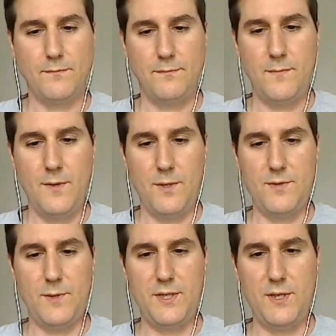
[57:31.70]
What's
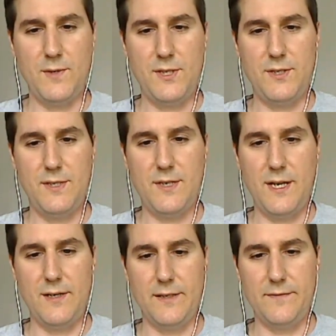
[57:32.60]
a good sign
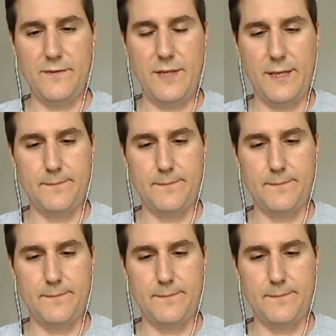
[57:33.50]
off for that?